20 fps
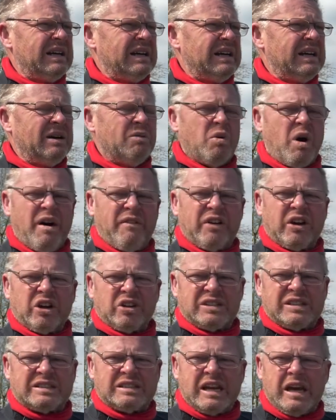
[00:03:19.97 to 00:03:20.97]
And what have I
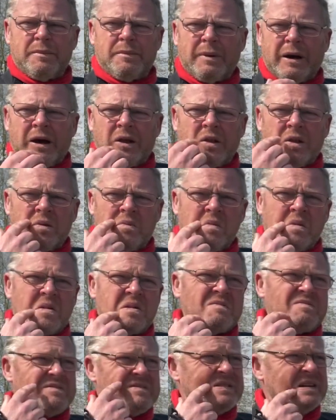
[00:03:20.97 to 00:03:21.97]
got to say about them?
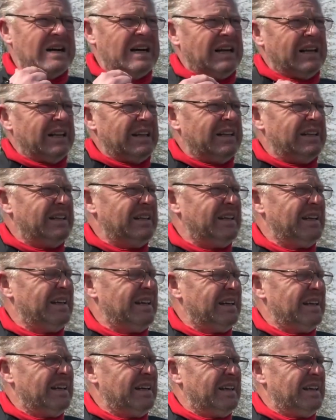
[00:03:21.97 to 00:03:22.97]
Well,
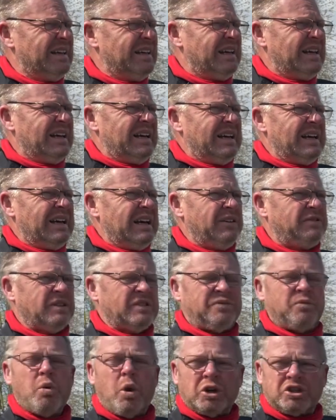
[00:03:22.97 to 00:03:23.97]
if
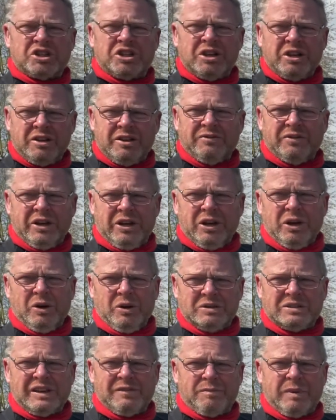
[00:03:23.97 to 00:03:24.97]
you've watched the other
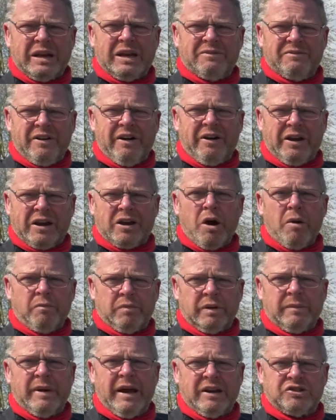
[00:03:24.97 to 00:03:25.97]
videos, I've been very
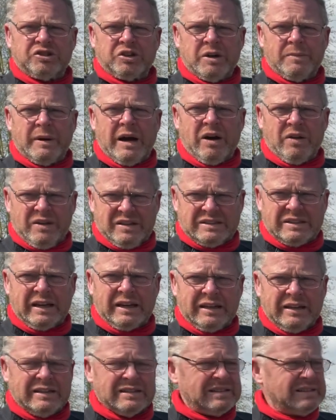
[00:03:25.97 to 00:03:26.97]
complimentary about the
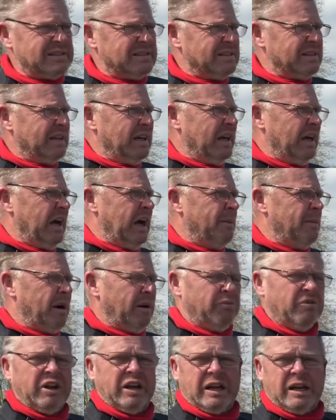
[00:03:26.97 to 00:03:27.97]
tyres.
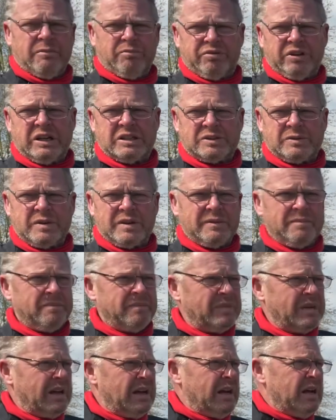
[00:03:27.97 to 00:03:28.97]
I'm really impressed with them.
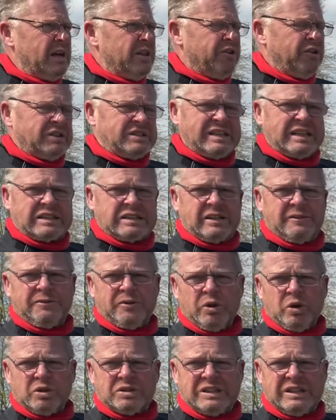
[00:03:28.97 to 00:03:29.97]
They're a
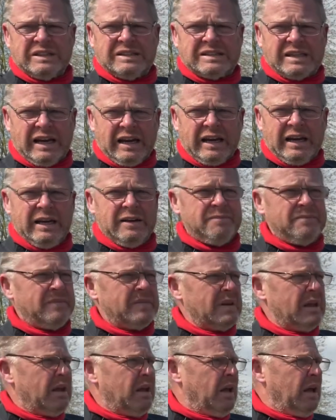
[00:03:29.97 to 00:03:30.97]
60/40 tyre.
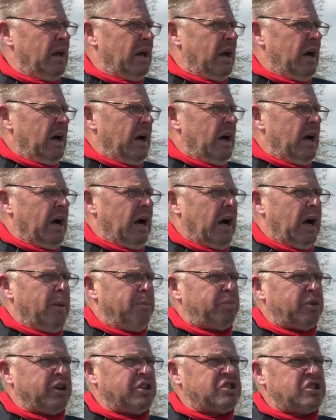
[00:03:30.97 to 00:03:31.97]

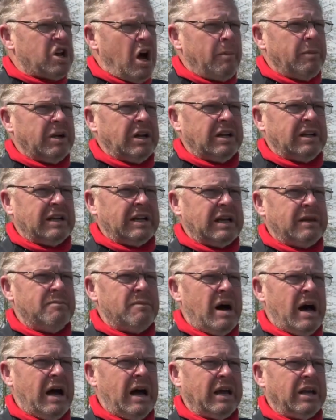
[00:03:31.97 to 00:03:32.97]
Predominantly
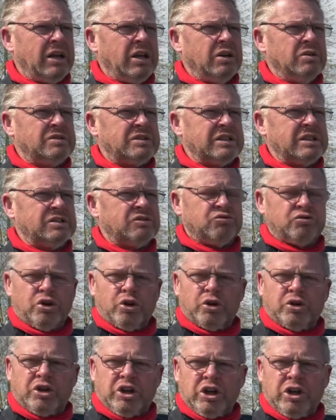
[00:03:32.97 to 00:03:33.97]
my use is
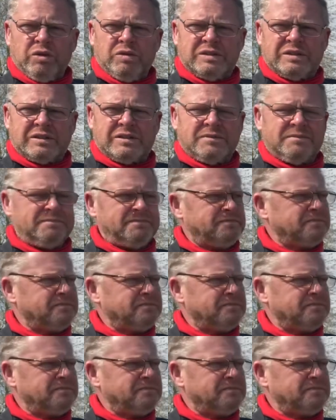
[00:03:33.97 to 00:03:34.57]
road use.